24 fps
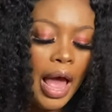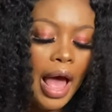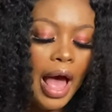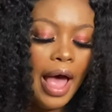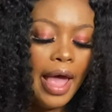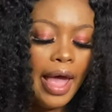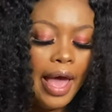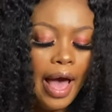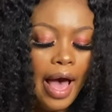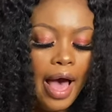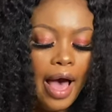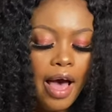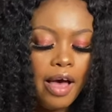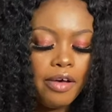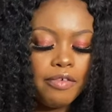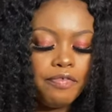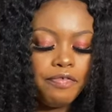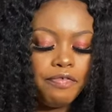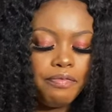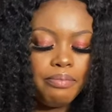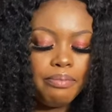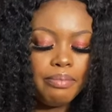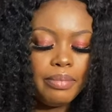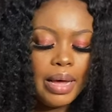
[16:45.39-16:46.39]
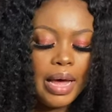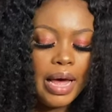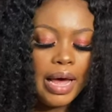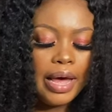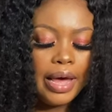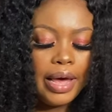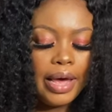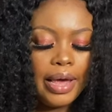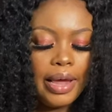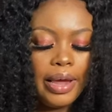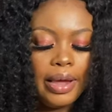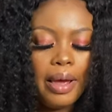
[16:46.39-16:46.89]
I have
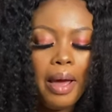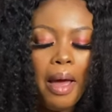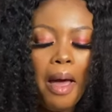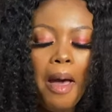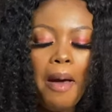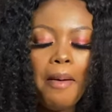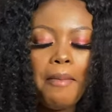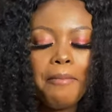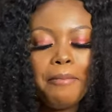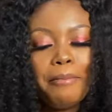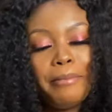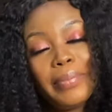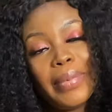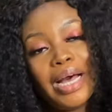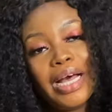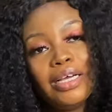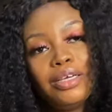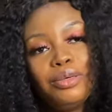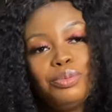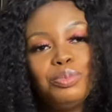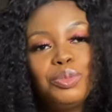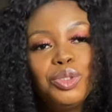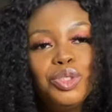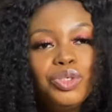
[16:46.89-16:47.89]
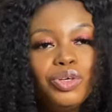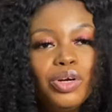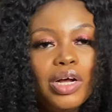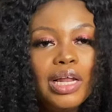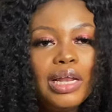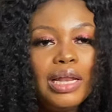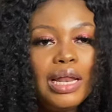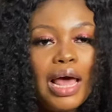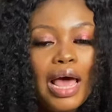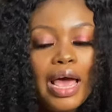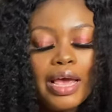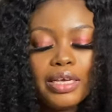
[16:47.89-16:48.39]
my MAC
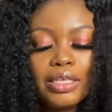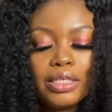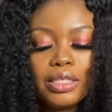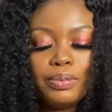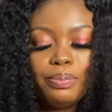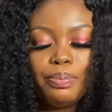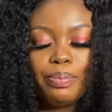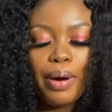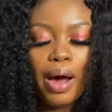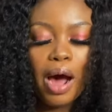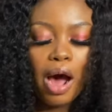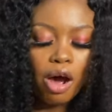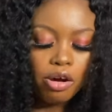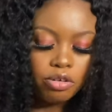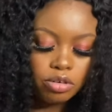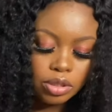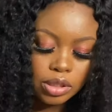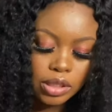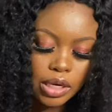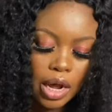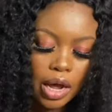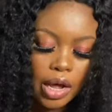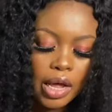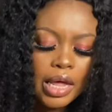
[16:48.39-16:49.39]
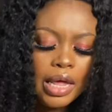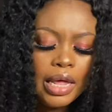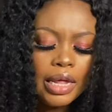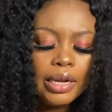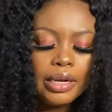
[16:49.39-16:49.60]
Mineralize powder.